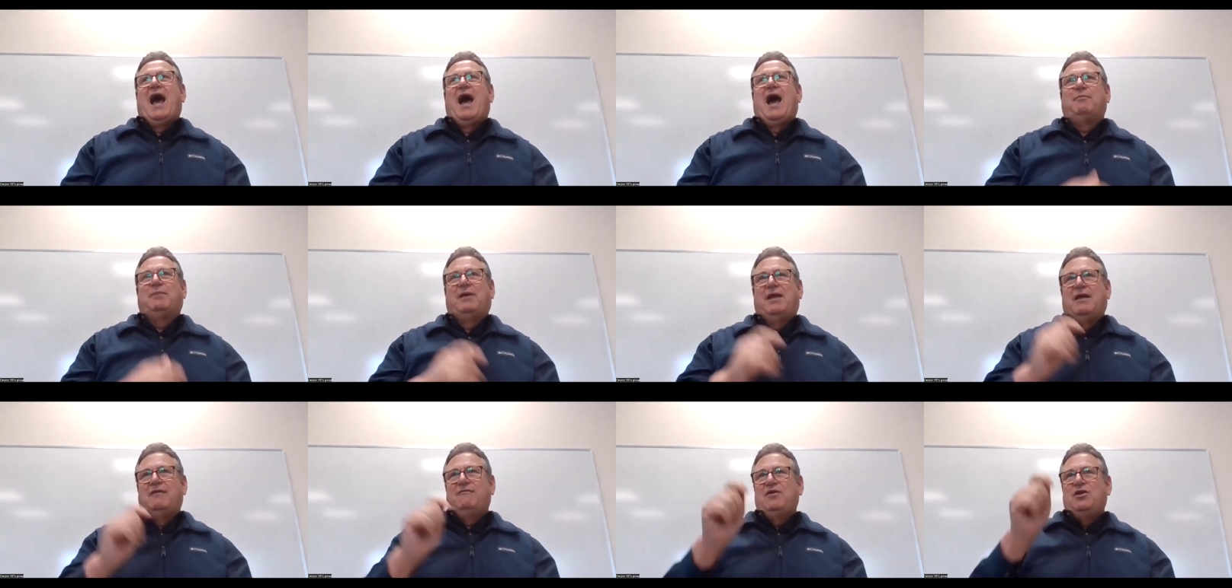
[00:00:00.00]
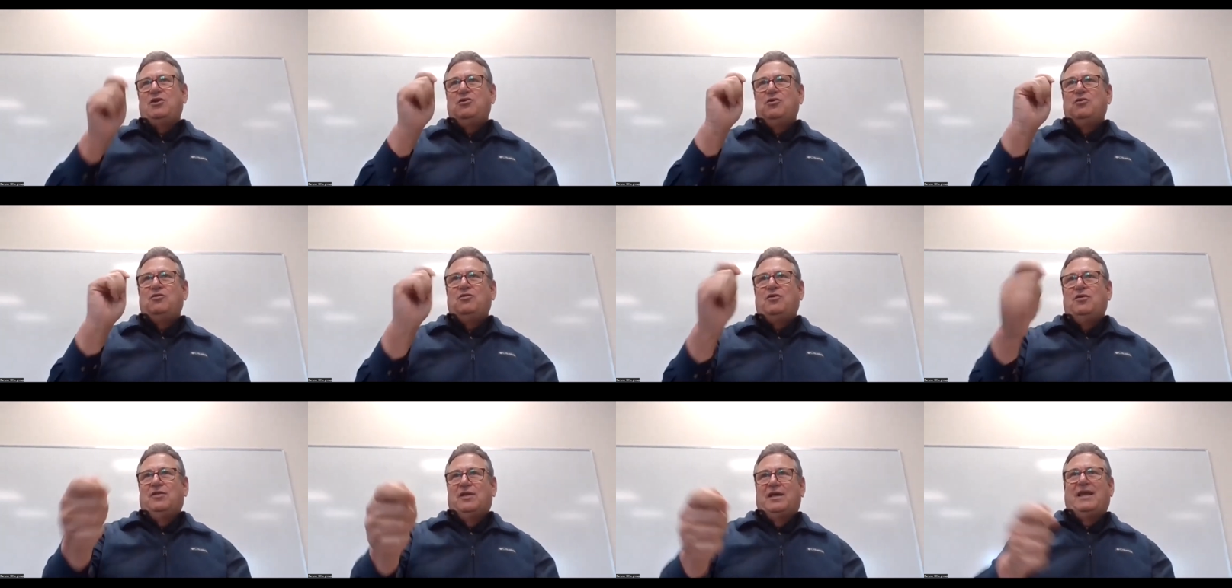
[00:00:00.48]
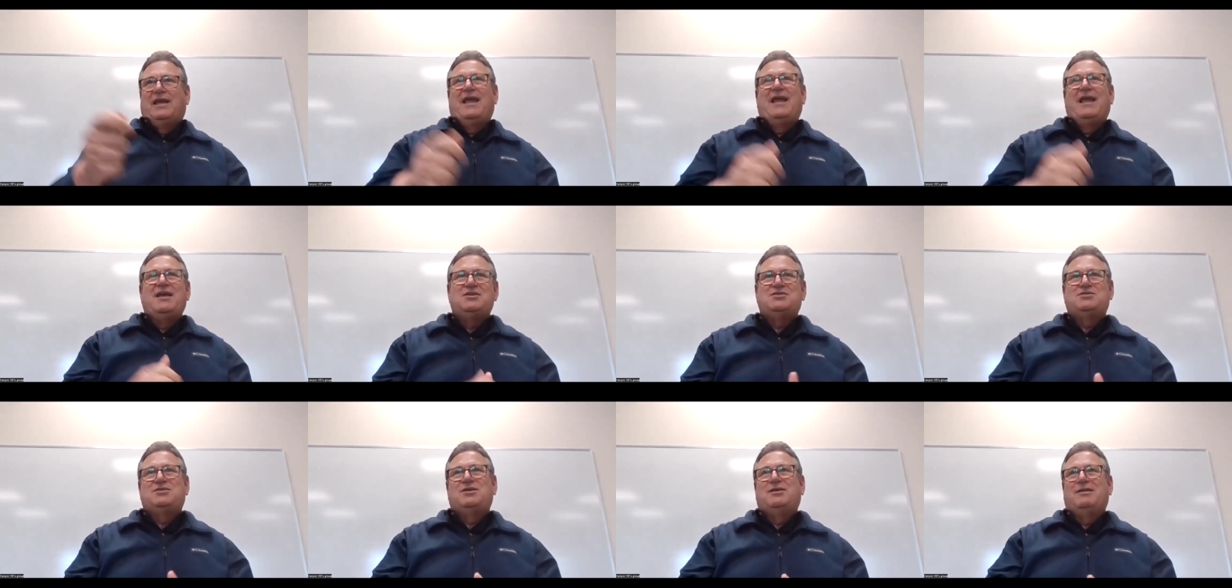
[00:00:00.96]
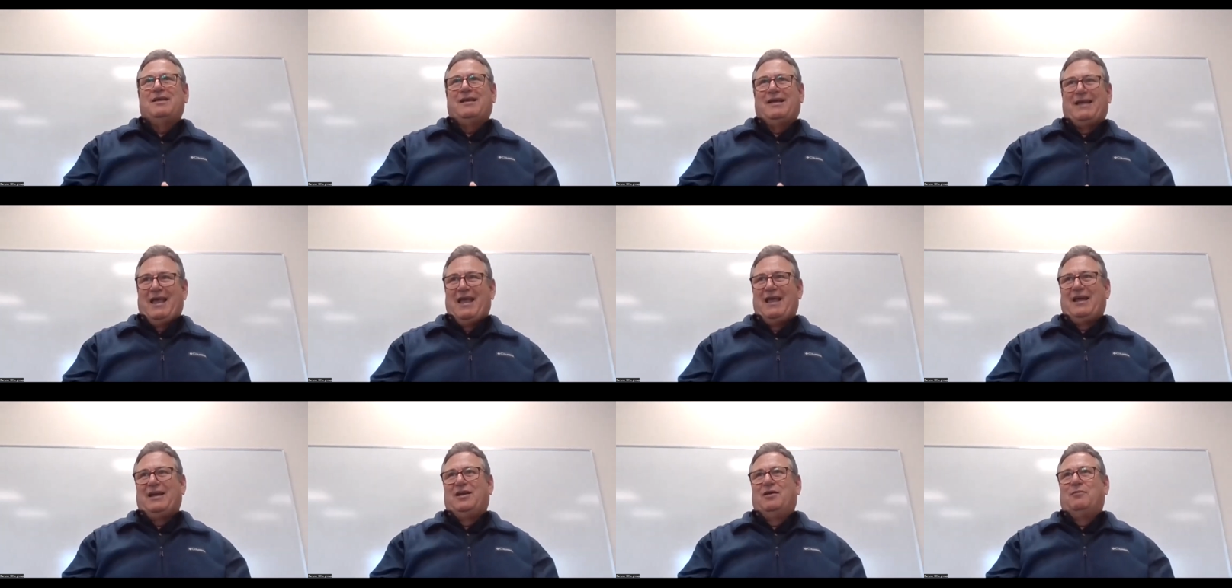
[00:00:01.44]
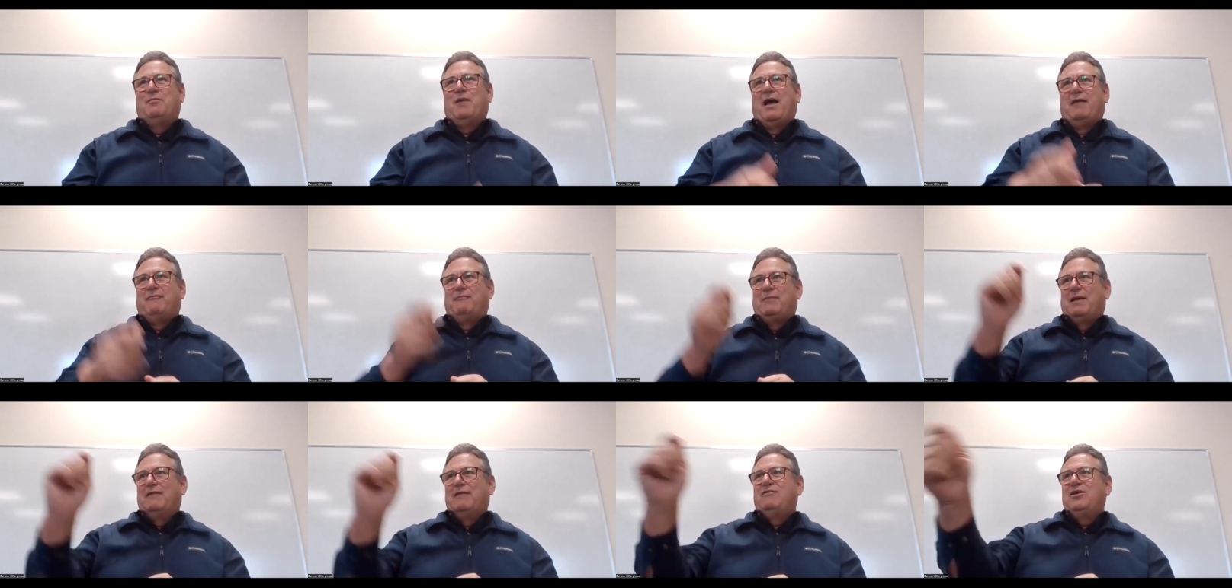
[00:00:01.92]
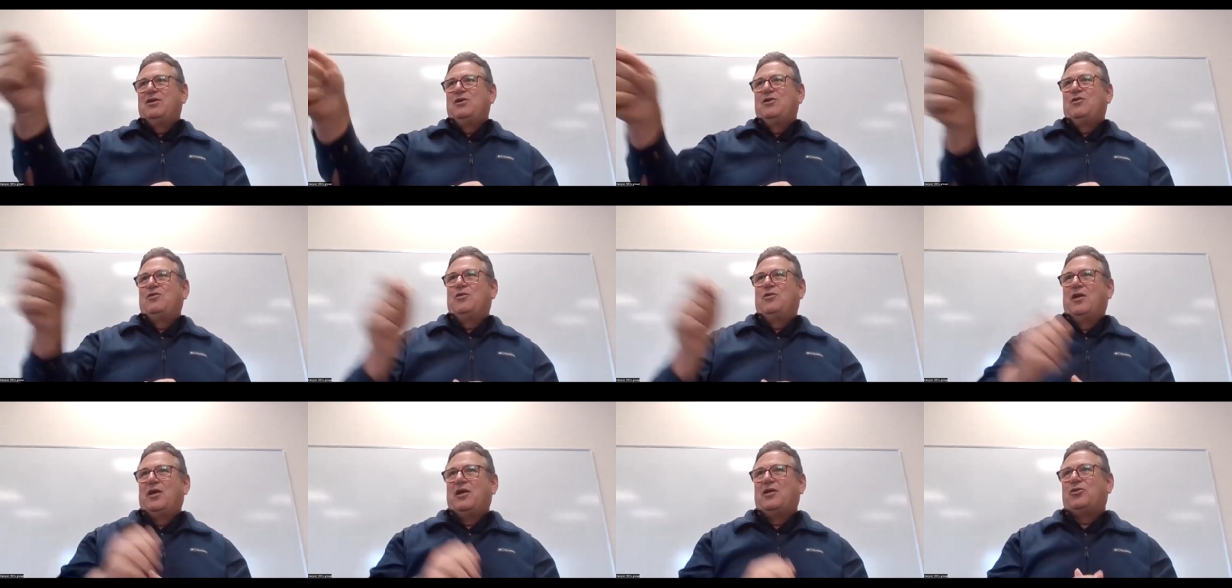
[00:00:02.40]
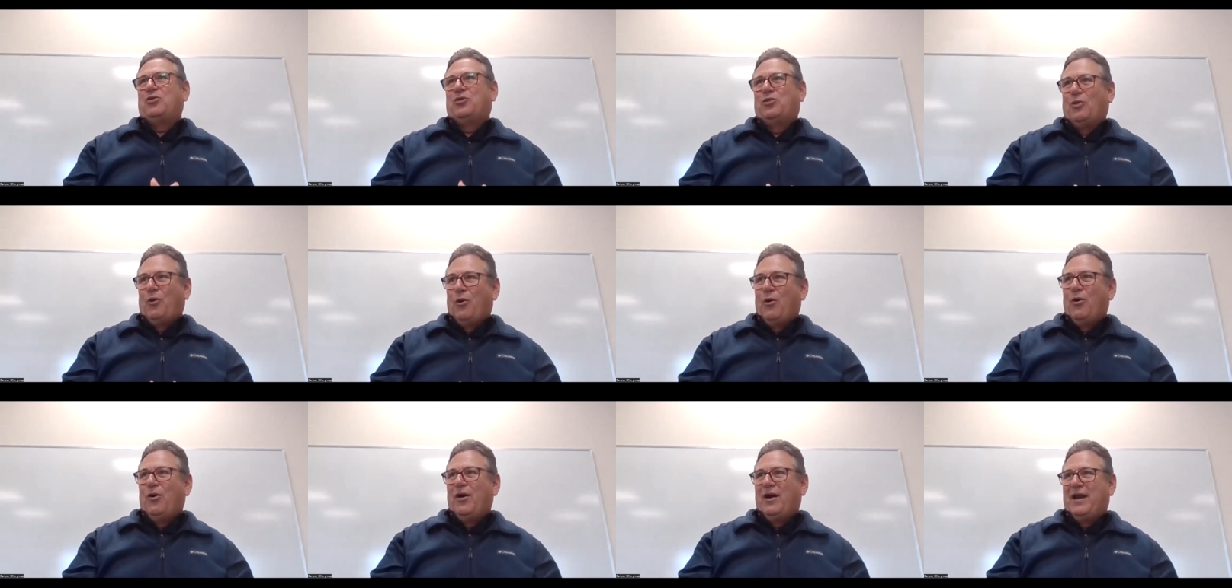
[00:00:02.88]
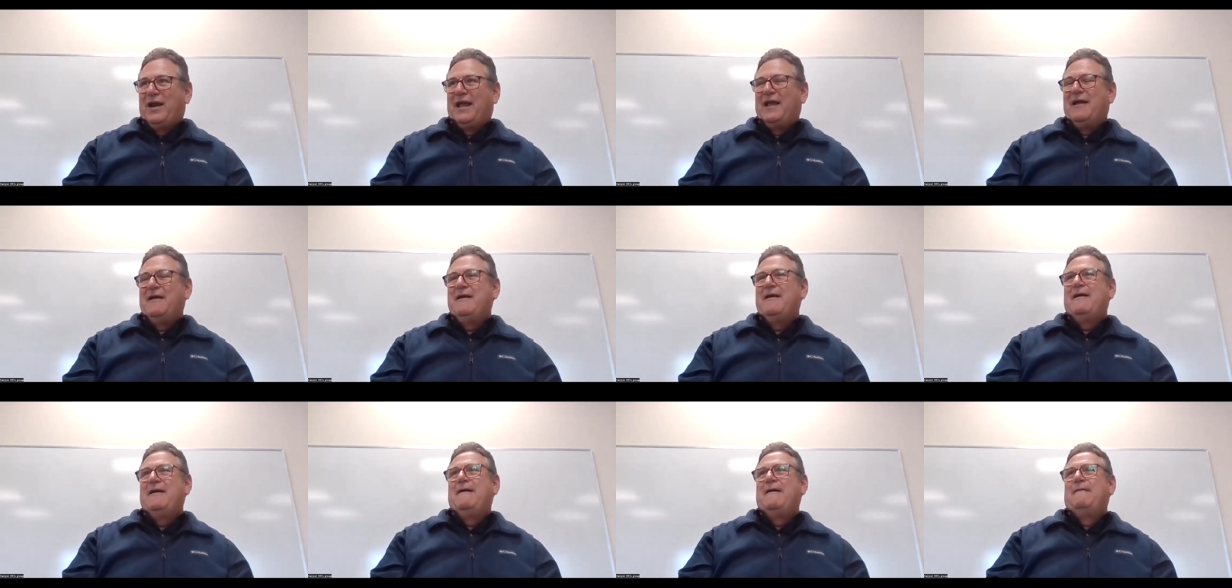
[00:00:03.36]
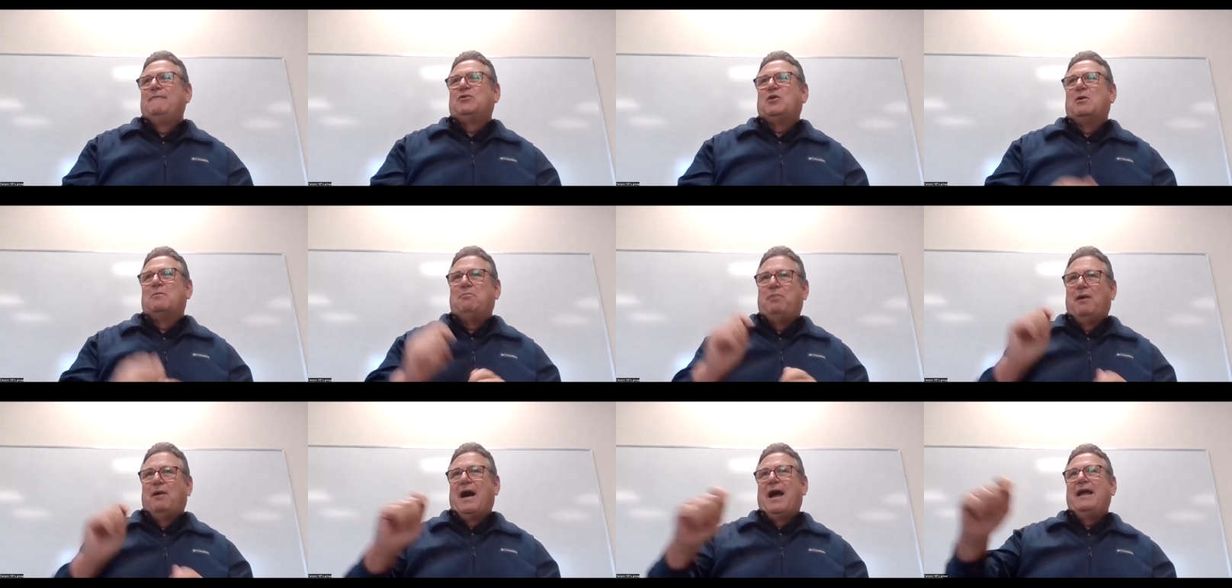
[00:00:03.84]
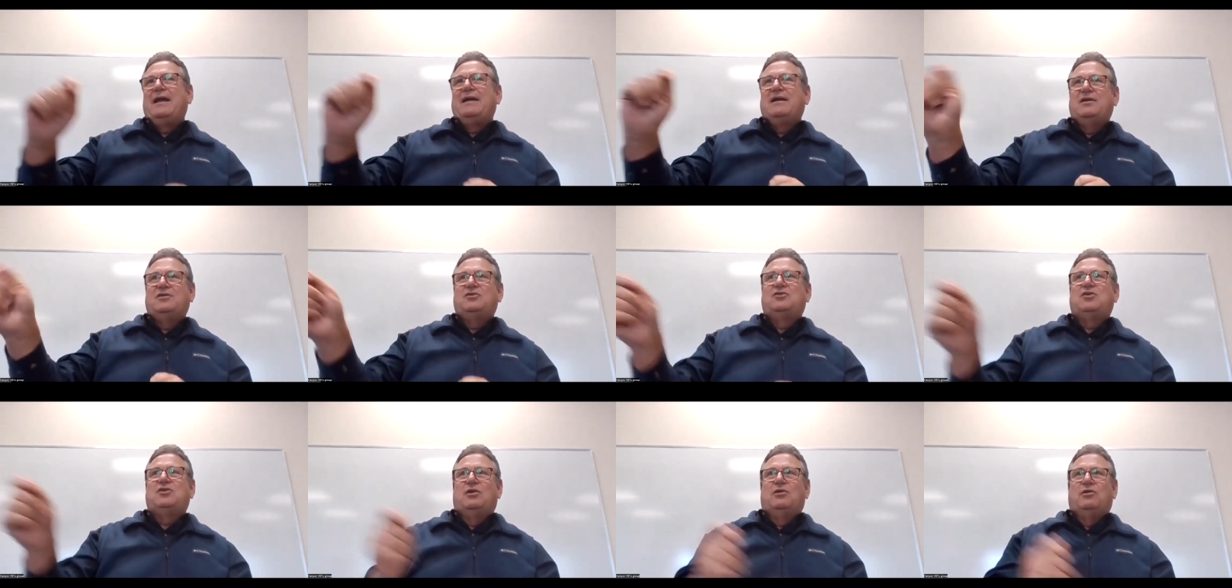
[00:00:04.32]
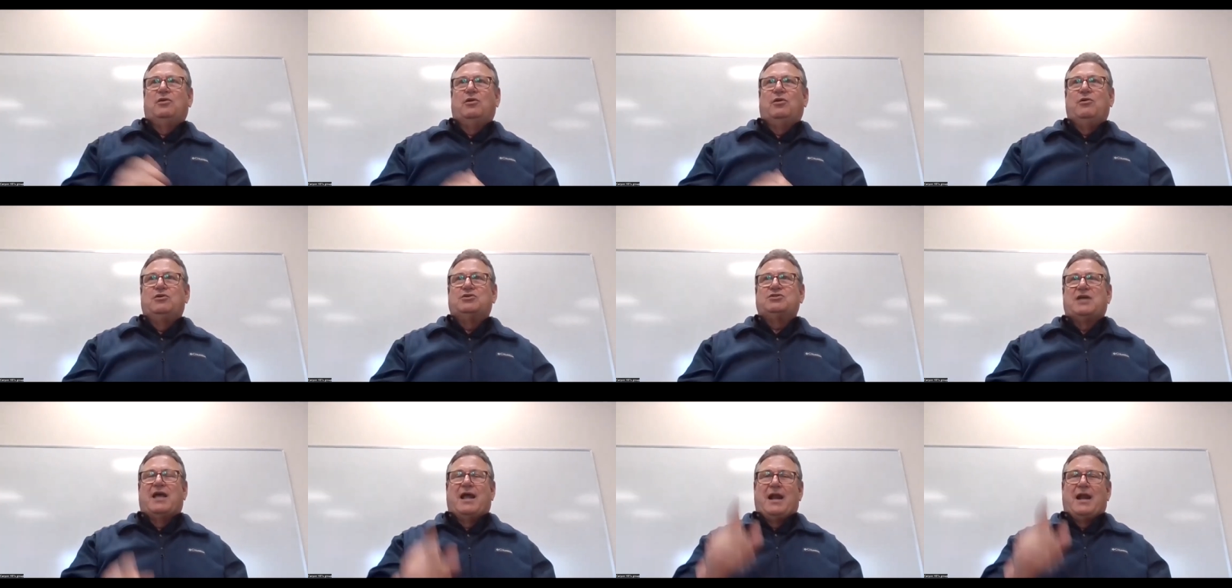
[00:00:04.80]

I'm giving you the keys to the kingdom. I'm giving you the authority to bind and to loose.